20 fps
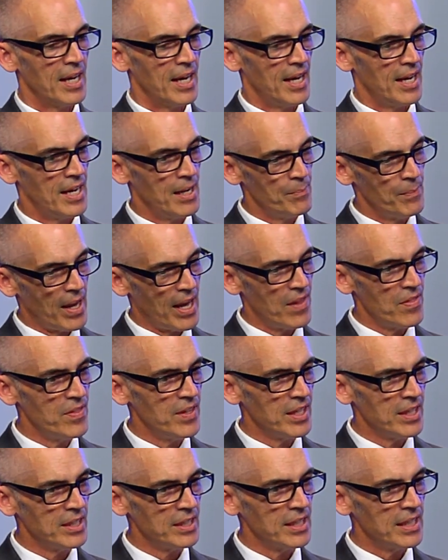And
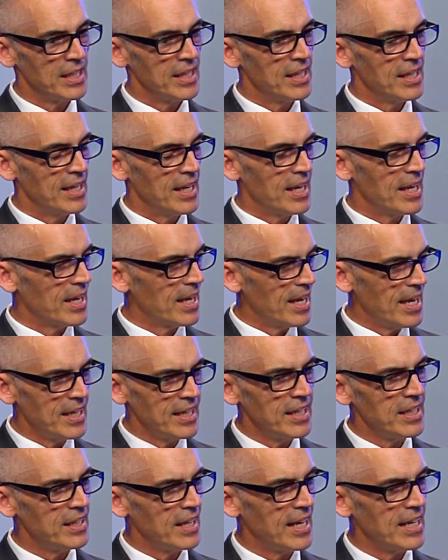then
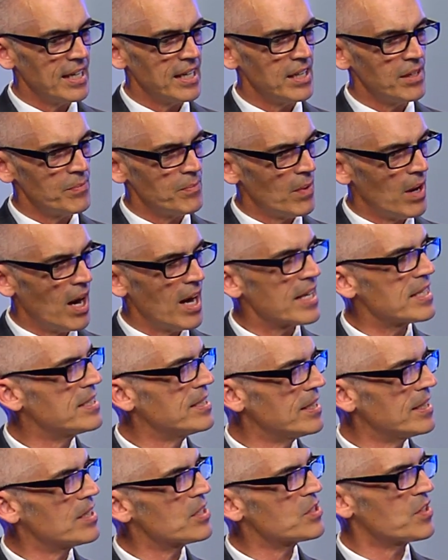any
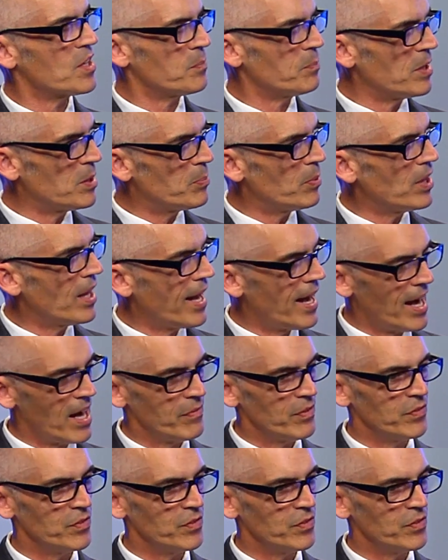ideas that people have,